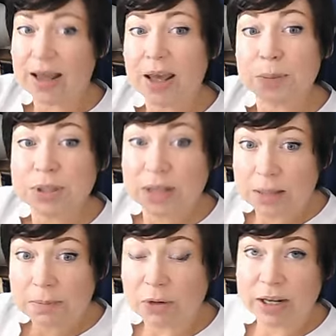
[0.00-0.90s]
helps
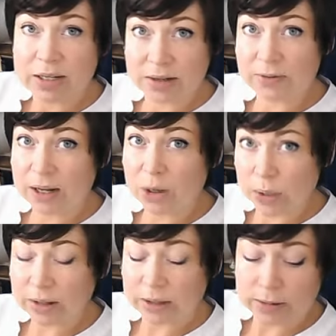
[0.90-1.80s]
keep me writing very
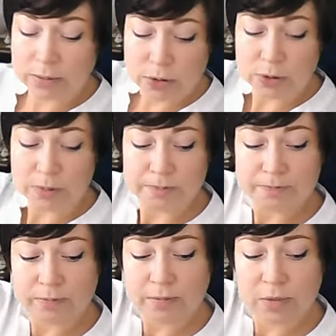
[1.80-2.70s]
quickly too,
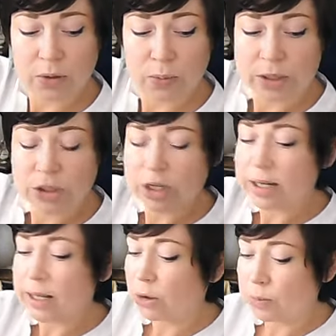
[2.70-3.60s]
which can
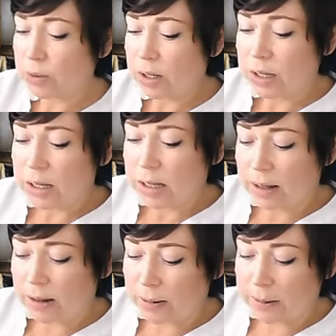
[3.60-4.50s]
help.
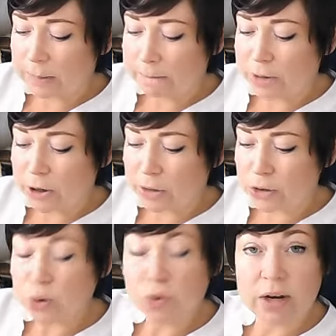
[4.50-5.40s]
But
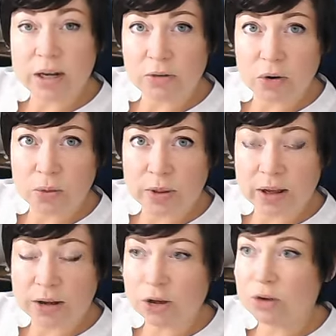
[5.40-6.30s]
there's no right or wrong with
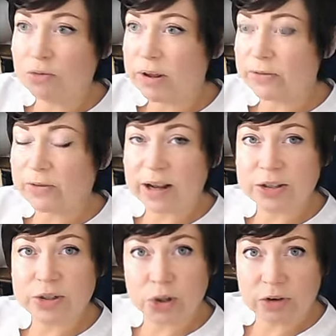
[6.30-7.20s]
that. You can write
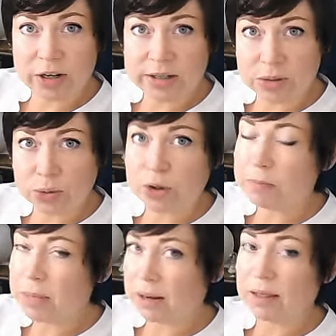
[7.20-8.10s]
fast or write slow. The
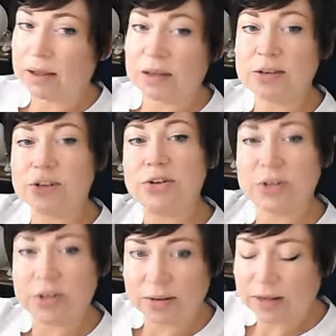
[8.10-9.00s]
main thing is just
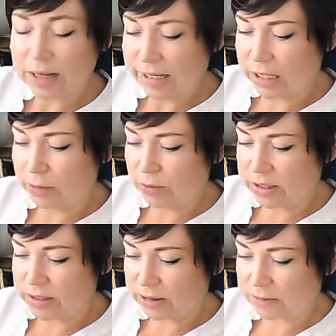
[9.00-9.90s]
to keep
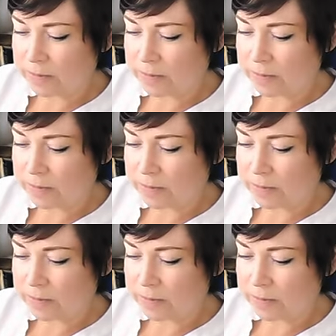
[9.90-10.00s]
writing.